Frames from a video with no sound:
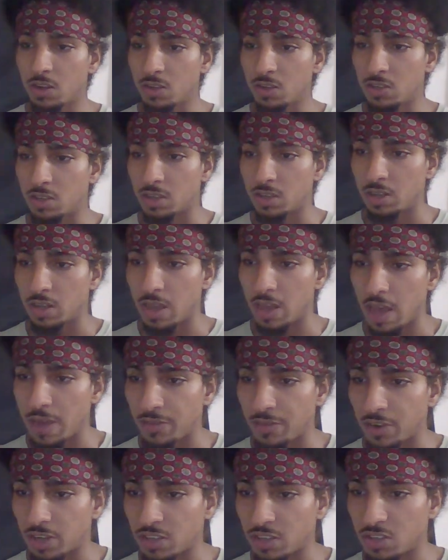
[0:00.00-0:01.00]
to have
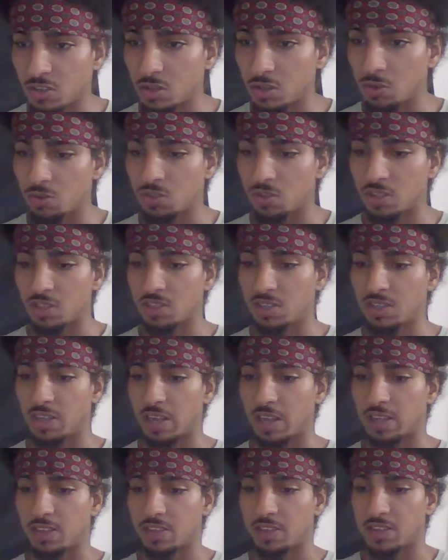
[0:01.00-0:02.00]
an excuse to
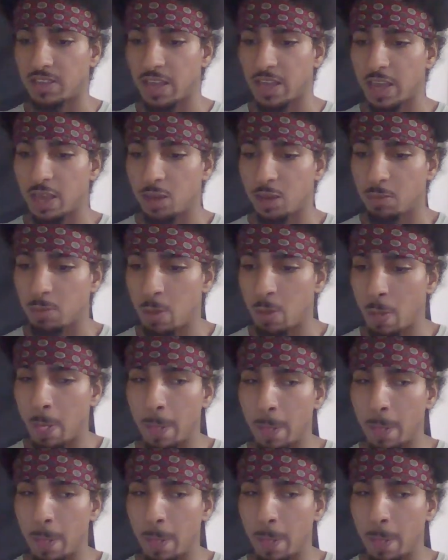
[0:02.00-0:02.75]
stay the same.